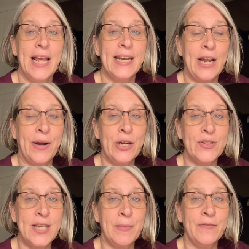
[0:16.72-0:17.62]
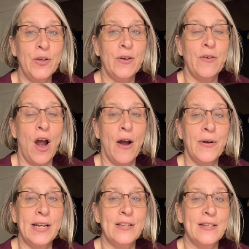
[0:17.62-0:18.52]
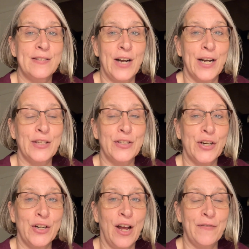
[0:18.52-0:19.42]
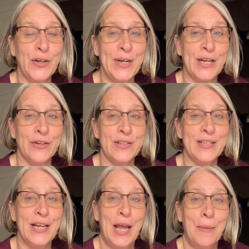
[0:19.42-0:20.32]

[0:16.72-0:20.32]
Now I know some of you have already started to turn off your ears